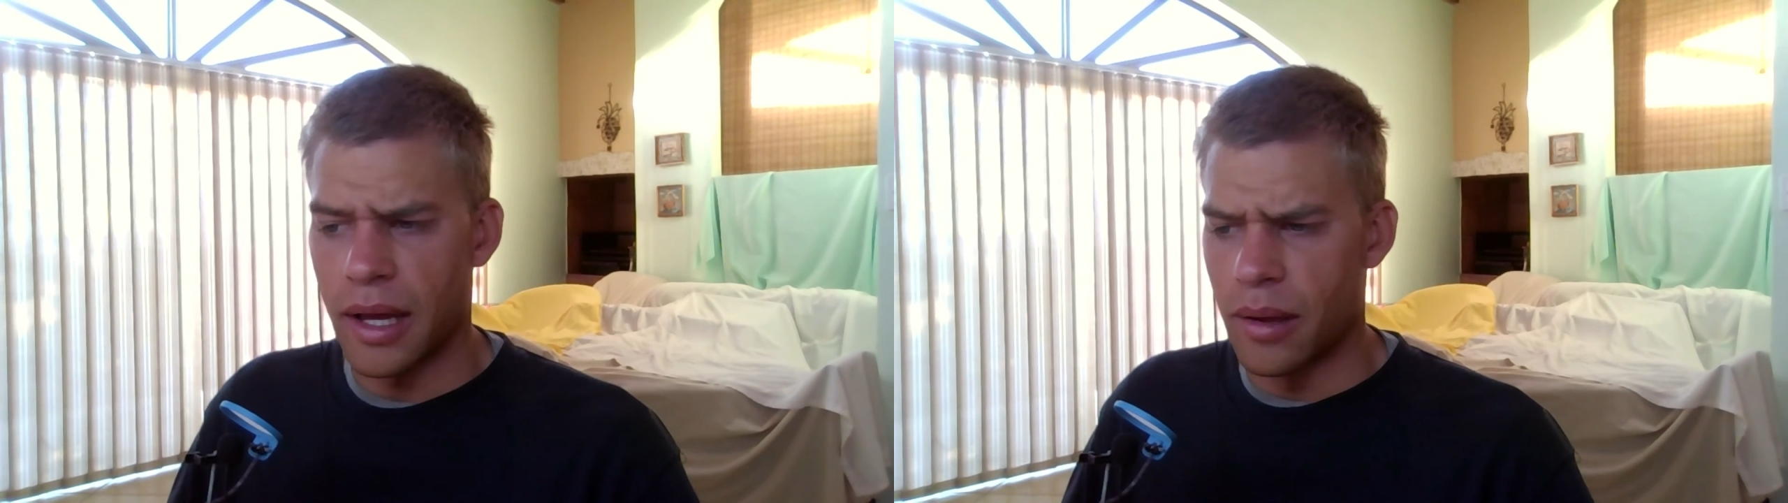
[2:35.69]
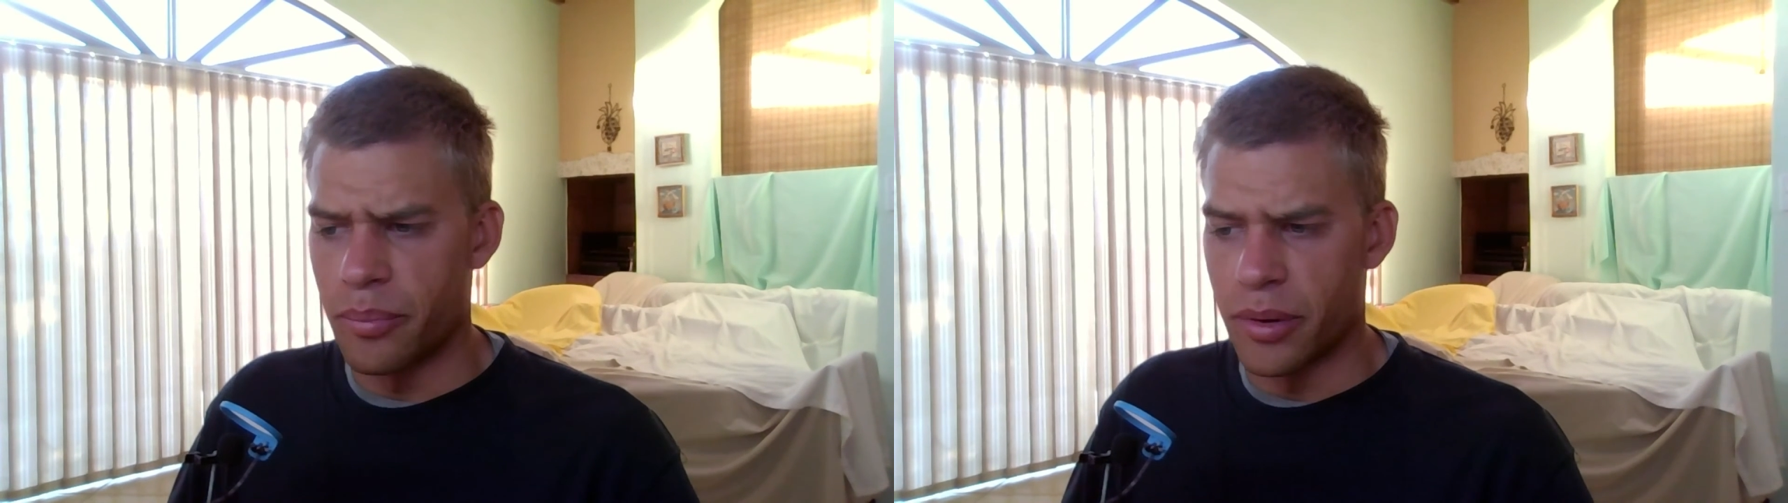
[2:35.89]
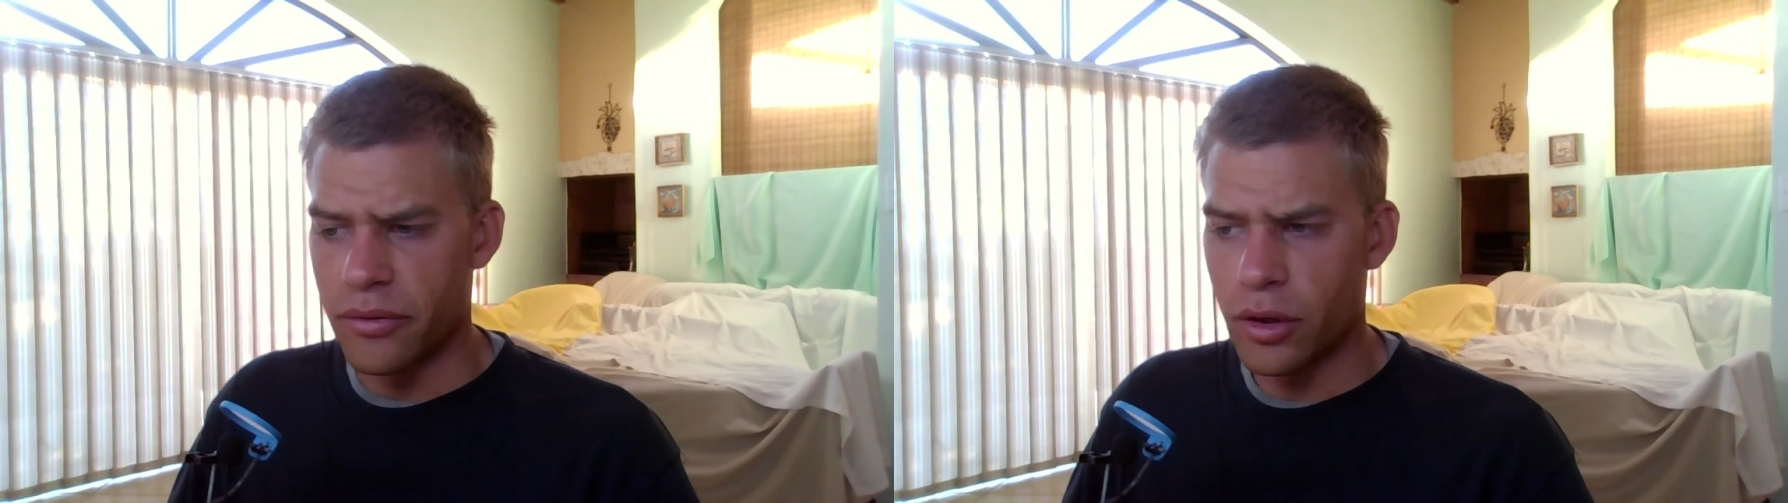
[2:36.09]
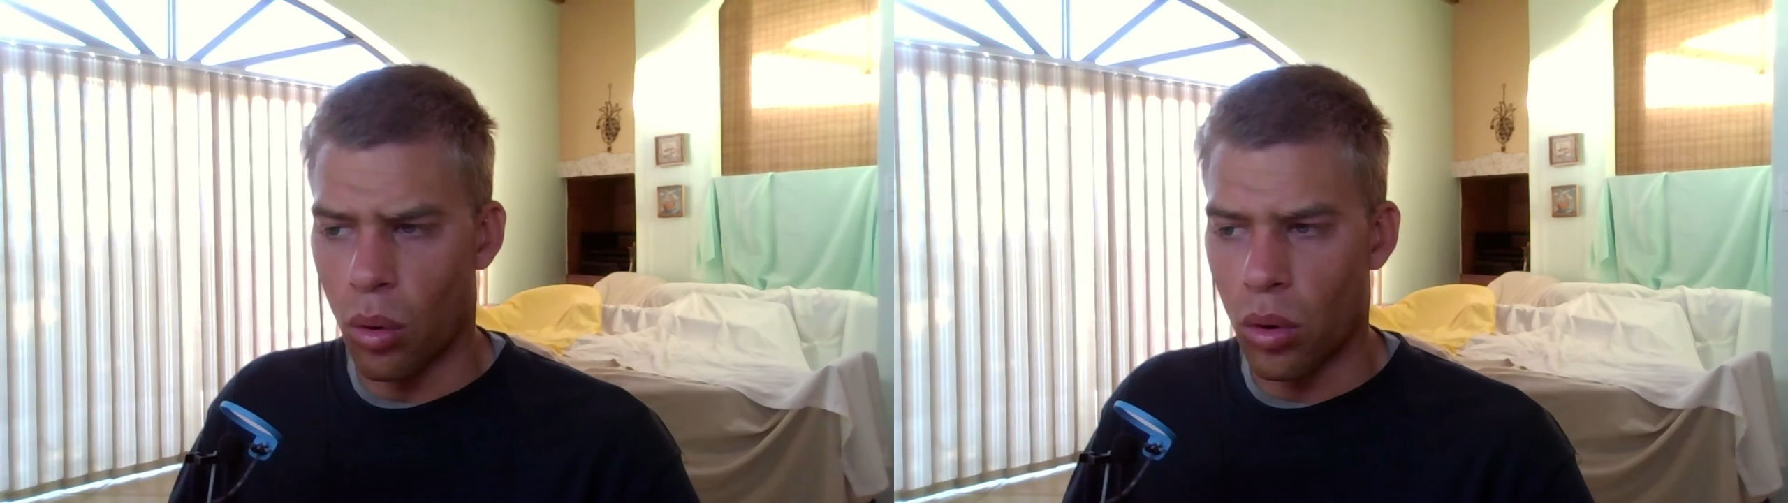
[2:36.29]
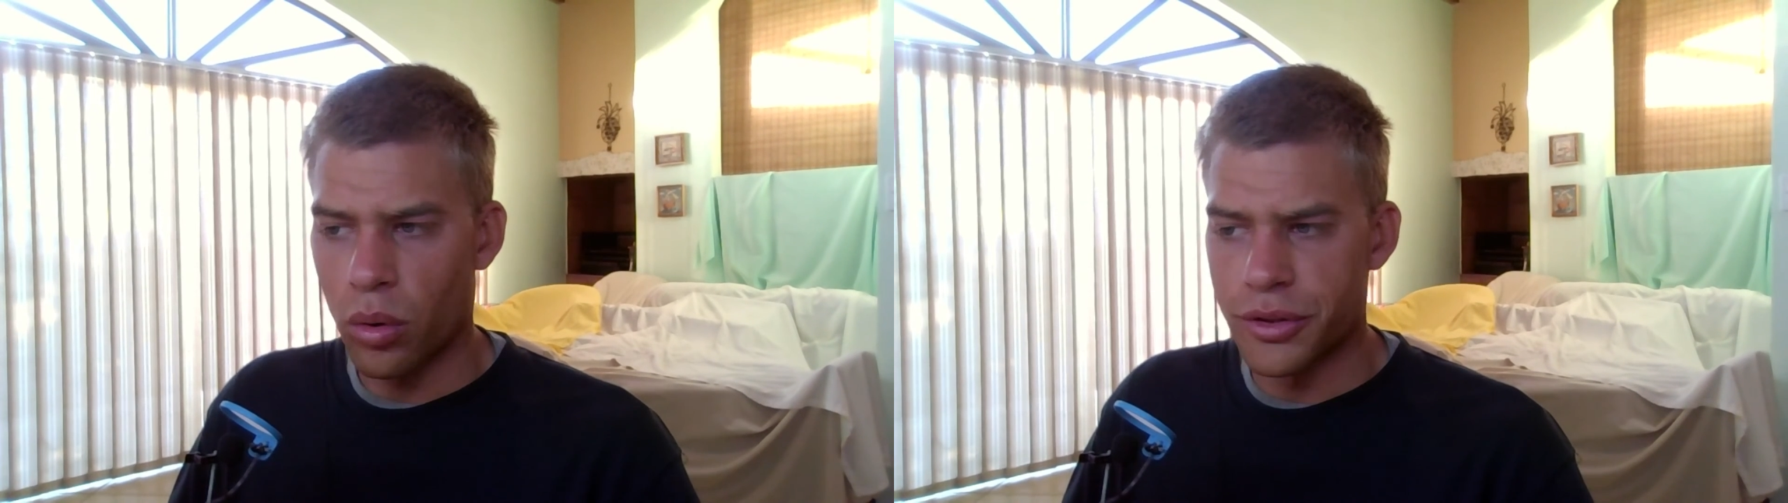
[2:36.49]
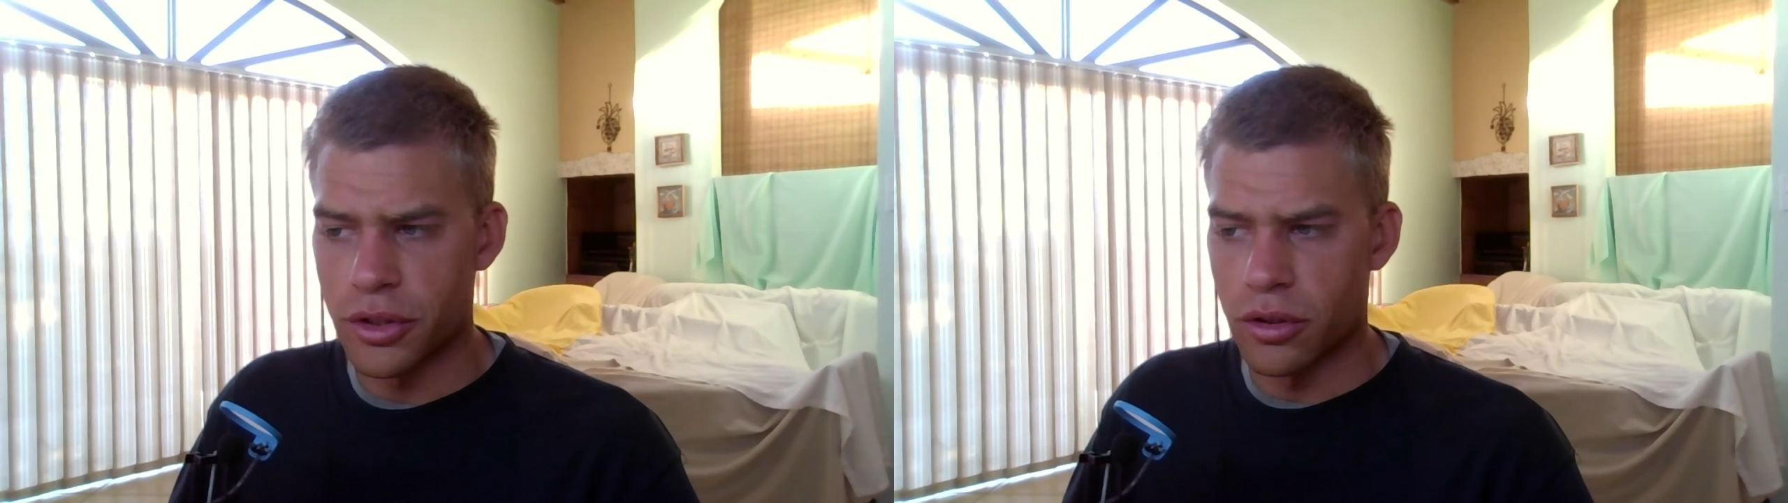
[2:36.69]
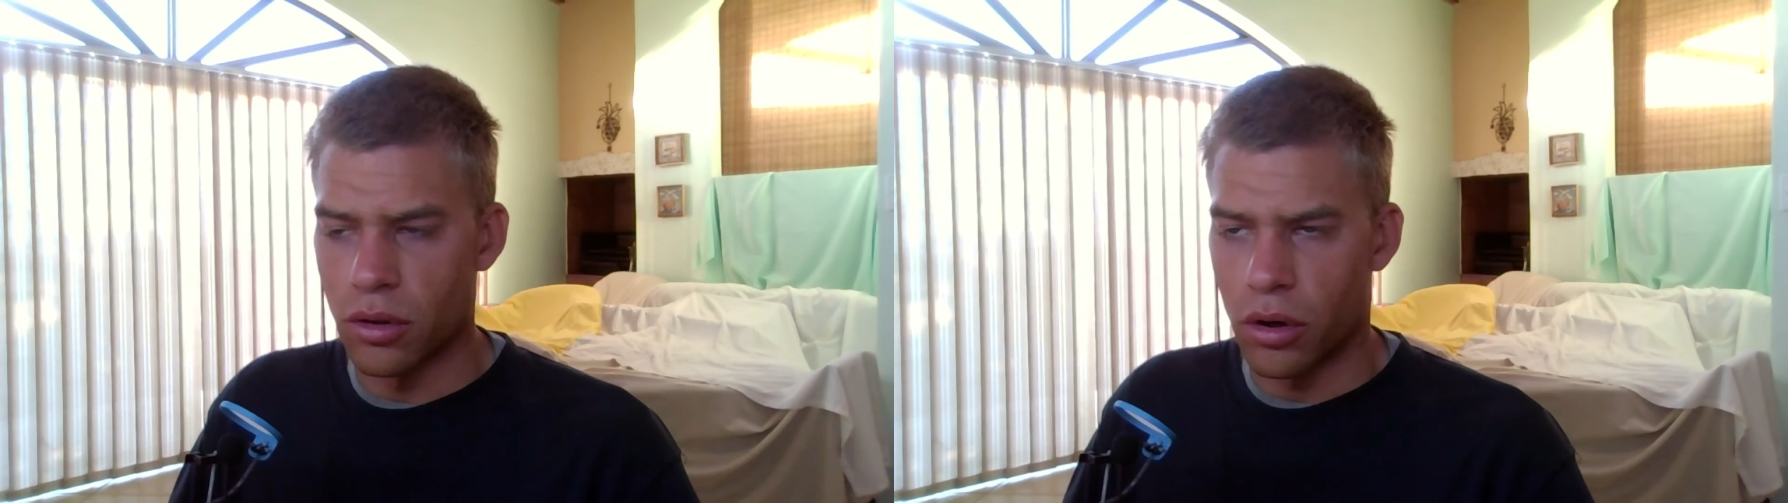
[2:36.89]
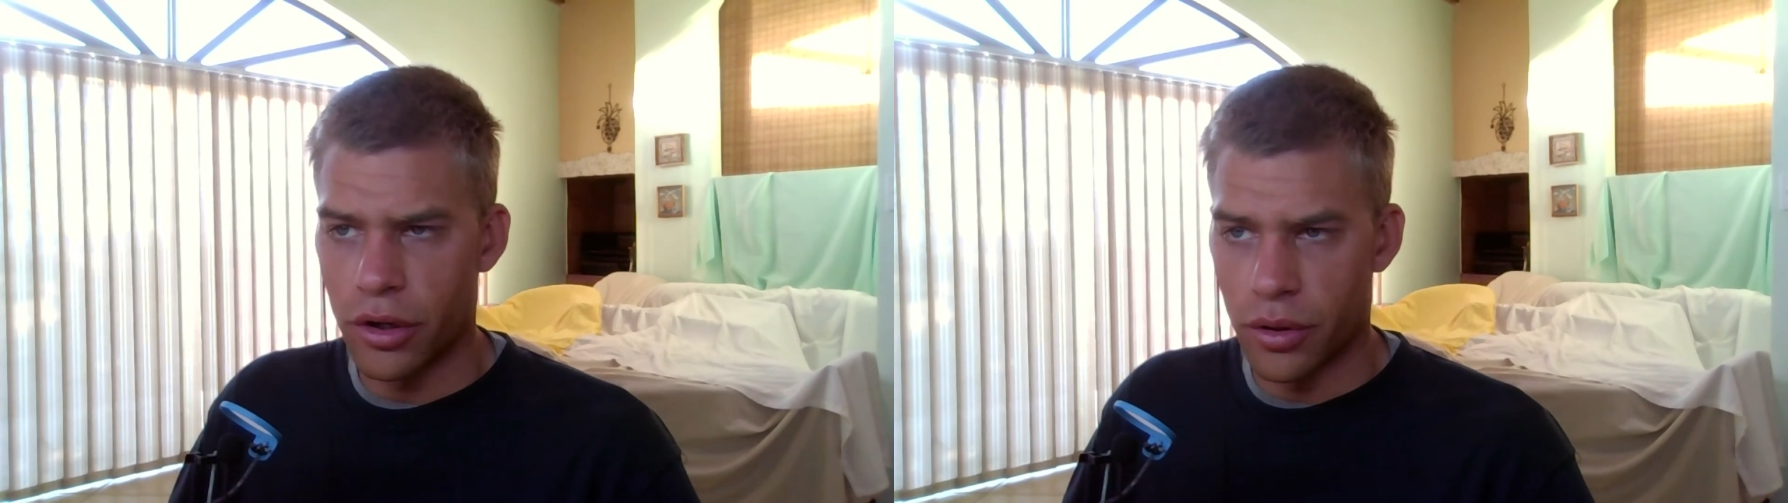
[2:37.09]
A bit of an awkward
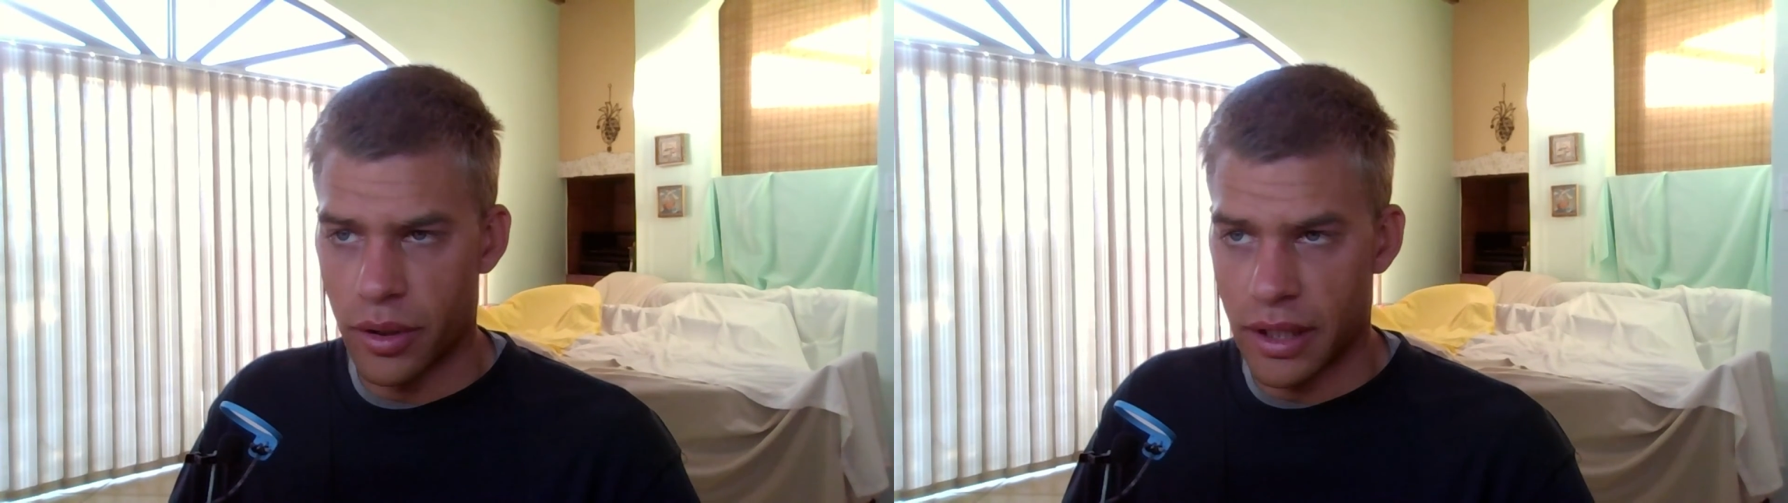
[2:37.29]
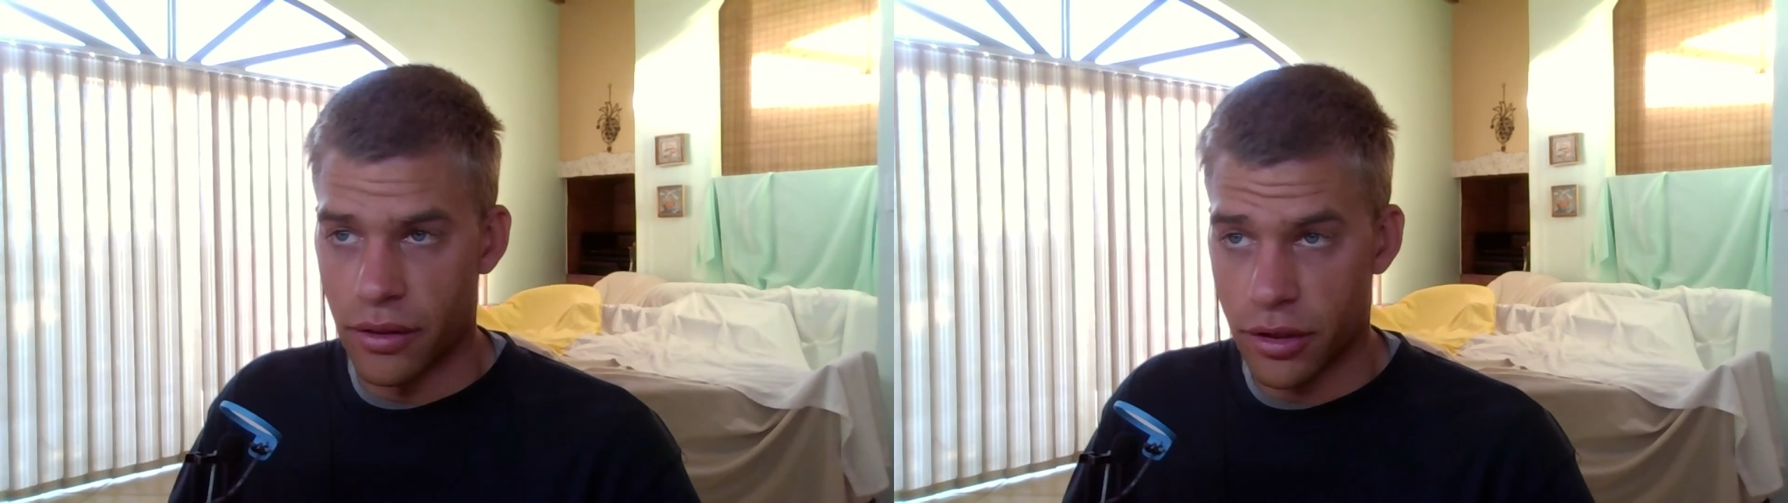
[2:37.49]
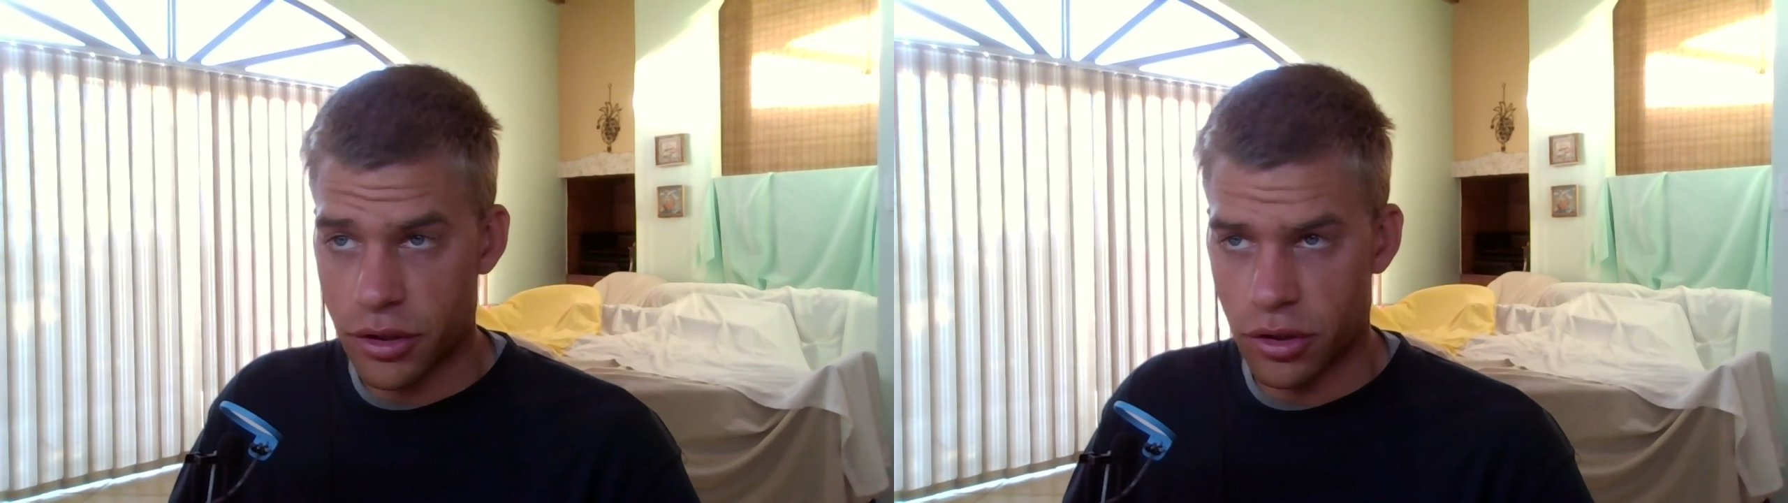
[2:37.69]
scenario in this